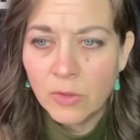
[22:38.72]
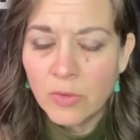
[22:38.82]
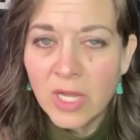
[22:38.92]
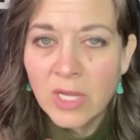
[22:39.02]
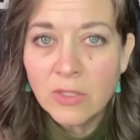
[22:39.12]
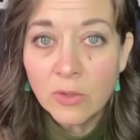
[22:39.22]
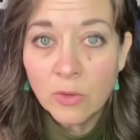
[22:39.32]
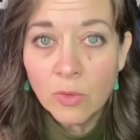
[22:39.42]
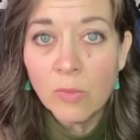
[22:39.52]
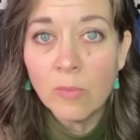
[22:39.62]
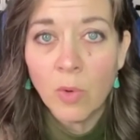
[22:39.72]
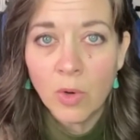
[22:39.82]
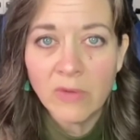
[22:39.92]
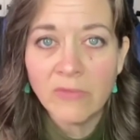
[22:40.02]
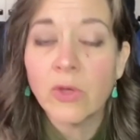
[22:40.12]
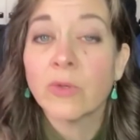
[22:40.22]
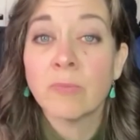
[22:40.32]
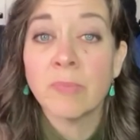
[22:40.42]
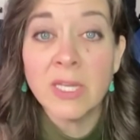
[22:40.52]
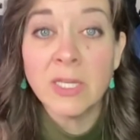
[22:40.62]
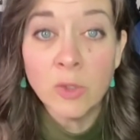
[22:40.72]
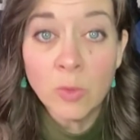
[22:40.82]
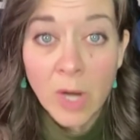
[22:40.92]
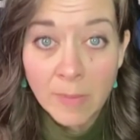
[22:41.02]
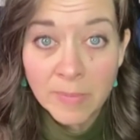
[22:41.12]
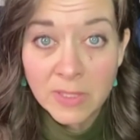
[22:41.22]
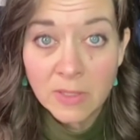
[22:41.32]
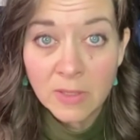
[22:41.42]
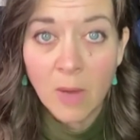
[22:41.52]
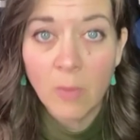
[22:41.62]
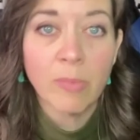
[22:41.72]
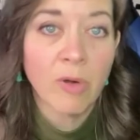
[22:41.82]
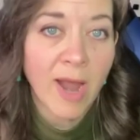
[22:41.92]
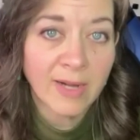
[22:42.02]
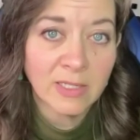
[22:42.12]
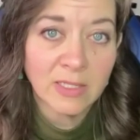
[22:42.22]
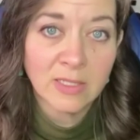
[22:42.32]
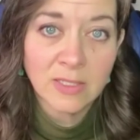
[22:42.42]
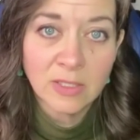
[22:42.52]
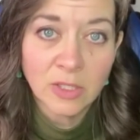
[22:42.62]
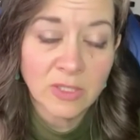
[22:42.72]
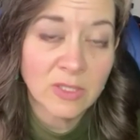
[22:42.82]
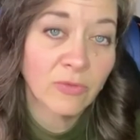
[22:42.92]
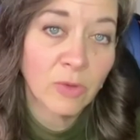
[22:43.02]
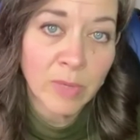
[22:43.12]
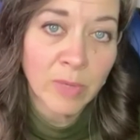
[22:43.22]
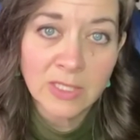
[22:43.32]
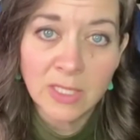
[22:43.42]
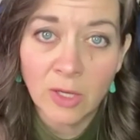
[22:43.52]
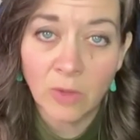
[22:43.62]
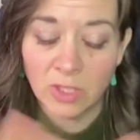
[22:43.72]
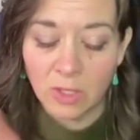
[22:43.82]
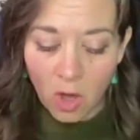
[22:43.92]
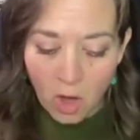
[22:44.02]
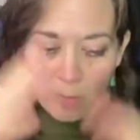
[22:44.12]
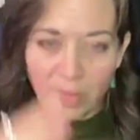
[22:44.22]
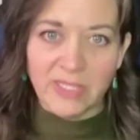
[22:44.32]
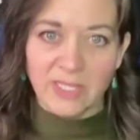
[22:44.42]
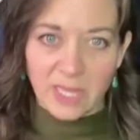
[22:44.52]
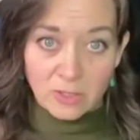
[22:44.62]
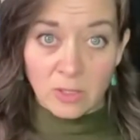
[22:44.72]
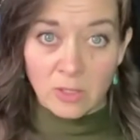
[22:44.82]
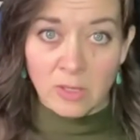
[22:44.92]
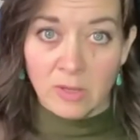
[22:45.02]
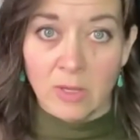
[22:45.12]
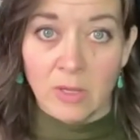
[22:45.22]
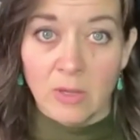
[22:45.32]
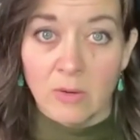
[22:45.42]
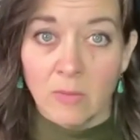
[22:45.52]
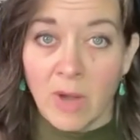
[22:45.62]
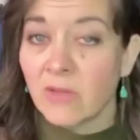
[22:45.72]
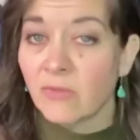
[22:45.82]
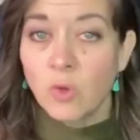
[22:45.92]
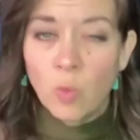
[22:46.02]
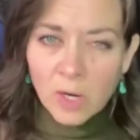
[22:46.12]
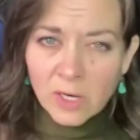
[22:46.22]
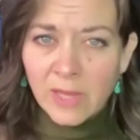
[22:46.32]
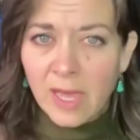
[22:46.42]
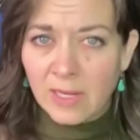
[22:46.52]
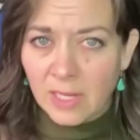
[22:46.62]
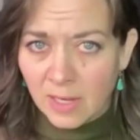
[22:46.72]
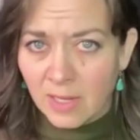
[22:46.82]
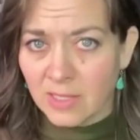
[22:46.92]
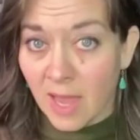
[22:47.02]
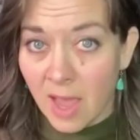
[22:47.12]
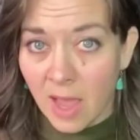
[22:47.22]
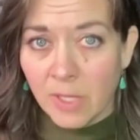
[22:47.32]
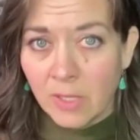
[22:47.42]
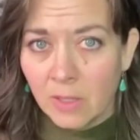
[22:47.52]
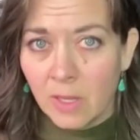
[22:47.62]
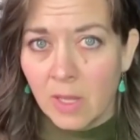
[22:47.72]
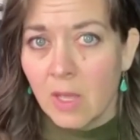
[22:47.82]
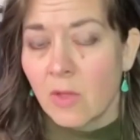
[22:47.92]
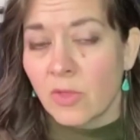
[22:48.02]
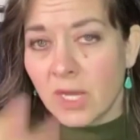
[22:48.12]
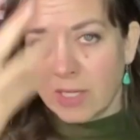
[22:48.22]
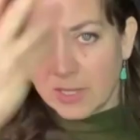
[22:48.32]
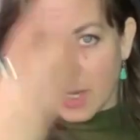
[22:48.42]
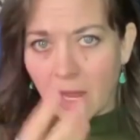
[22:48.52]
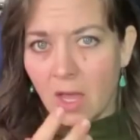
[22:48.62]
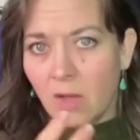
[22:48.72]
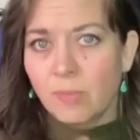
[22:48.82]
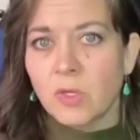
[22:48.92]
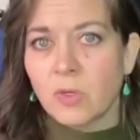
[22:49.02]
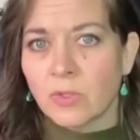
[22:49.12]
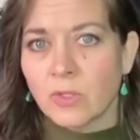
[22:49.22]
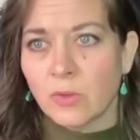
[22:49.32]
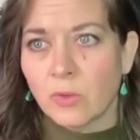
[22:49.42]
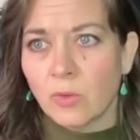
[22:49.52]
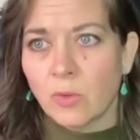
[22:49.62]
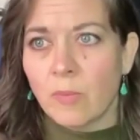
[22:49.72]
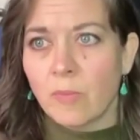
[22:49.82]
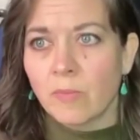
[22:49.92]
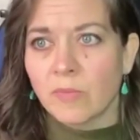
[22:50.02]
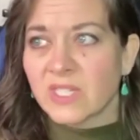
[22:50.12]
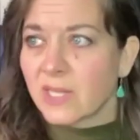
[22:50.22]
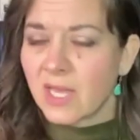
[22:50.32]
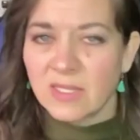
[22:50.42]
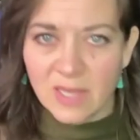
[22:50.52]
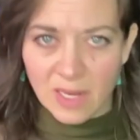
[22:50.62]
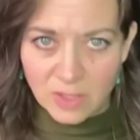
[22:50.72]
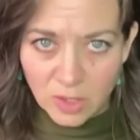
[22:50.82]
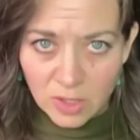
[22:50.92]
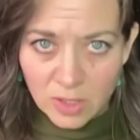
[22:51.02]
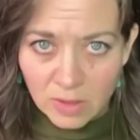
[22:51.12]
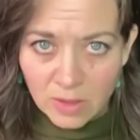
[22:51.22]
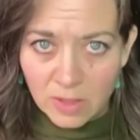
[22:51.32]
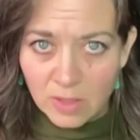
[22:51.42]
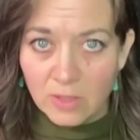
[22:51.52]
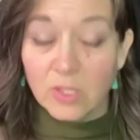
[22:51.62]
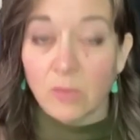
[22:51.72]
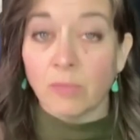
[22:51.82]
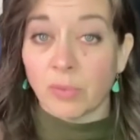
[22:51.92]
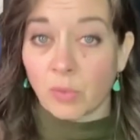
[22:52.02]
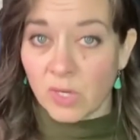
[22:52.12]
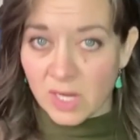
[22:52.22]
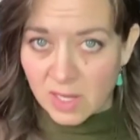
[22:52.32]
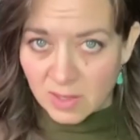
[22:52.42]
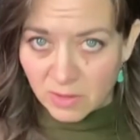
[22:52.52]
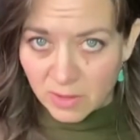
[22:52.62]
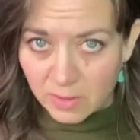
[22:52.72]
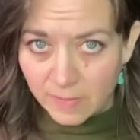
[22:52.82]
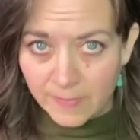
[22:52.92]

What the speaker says: you can do more of those PQ reps that we practiced just a few minutes ago to calm and center, right? If you work that in as a habit, then it's going to help you to stay centered, to breathe,